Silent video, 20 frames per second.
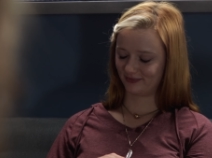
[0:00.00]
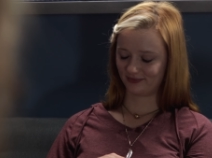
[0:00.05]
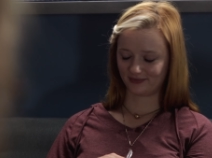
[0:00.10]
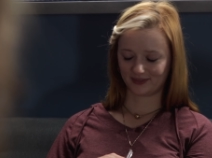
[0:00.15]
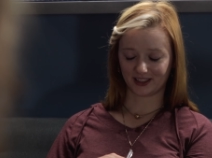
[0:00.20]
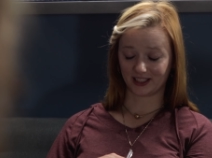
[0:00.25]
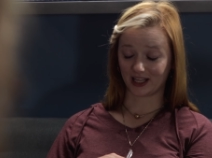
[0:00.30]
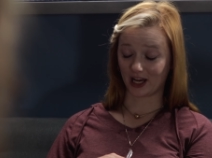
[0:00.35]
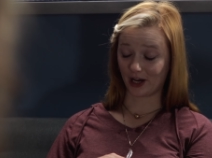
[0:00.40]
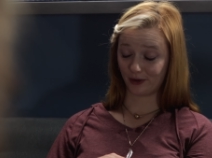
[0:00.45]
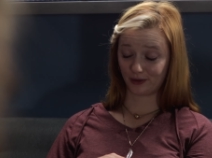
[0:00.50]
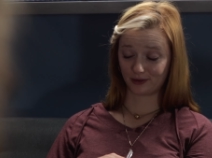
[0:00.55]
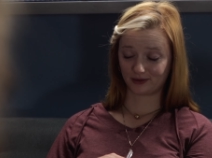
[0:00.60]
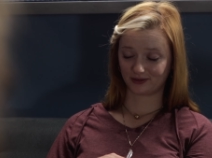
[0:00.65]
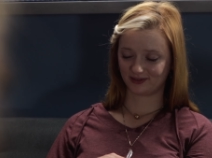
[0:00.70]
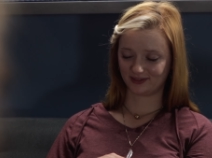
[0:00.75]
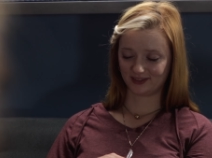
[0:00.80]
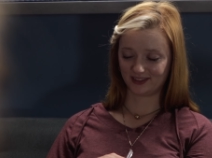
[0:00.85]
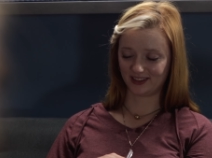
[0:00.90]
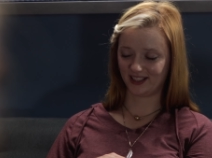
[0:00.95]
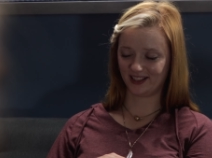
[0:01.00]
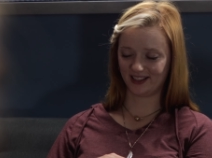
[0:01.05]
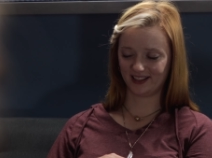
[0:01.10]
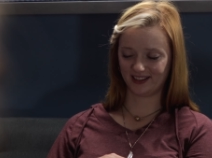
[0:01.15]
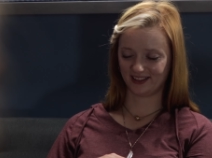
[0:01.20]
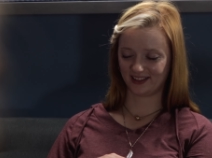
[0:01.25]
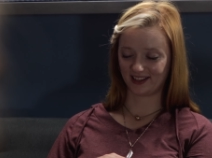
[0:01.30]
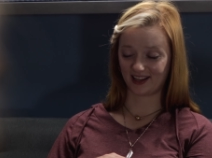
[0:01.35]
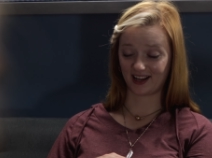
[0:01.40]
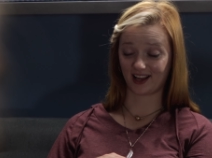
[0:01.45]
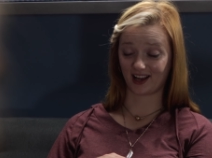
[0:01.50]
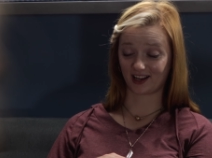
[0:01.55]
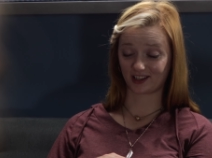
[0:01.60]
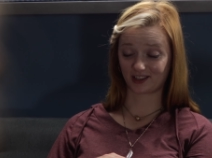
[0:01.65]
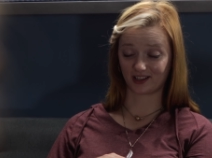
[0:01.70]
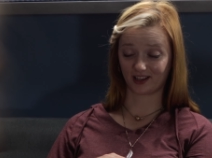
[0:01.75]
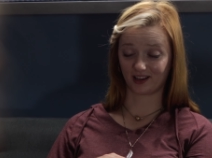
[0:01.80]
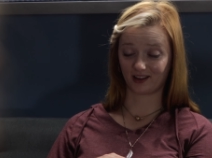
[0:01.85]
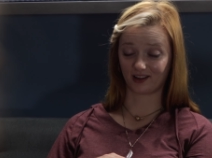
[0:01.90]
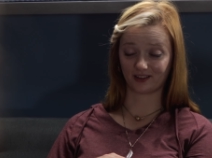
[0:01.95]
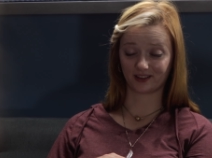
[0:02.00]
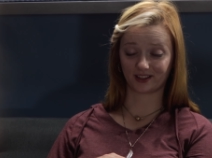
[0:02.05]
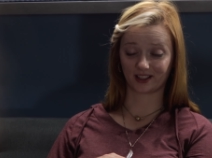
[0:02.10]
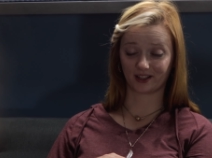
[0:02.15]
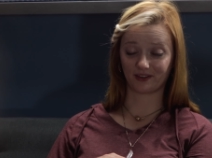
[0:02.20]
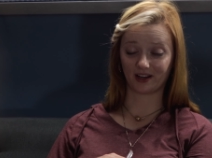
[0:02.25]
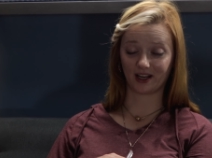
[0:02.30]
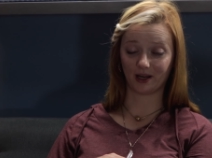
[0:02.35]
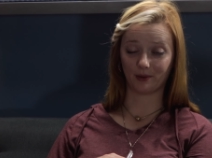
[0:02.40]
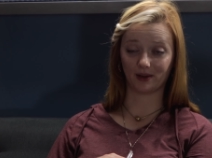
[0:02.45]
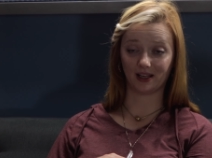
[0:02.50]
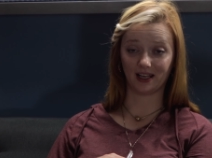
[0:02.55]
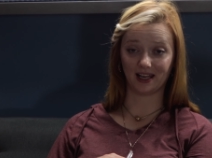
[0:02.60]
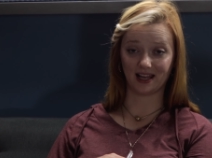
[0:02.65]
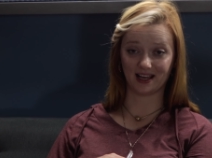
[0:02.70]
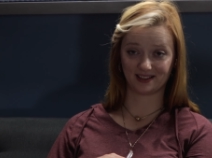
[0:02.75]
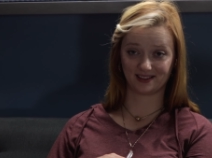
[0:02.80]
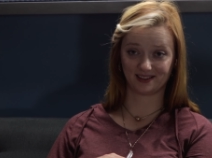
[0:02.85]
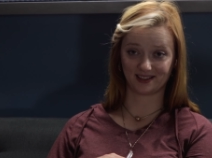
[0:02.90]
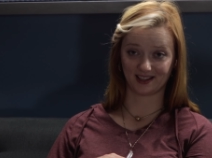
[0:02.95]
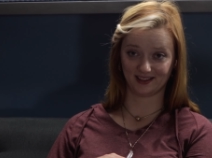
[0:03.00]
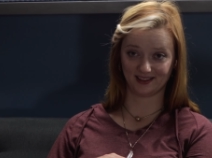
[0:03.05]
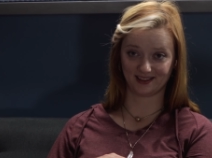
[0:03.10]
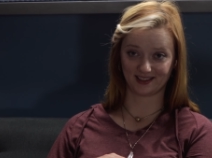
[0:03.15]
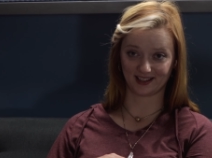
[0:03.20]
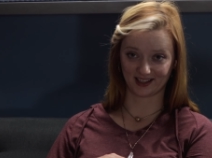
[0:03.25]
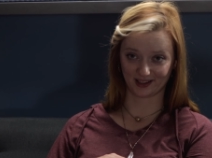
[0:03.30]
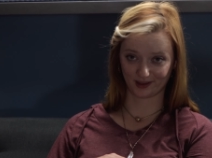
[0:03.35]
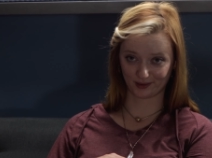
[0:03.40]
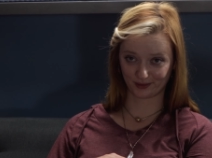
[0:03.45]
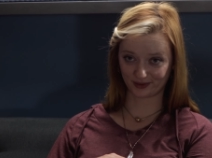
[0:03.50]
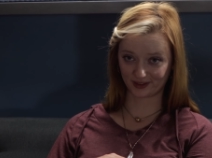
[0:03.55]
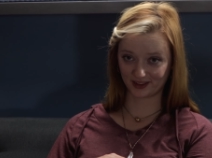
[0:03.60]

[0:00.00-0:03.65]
No, I actually can't think of anyone less sensitive.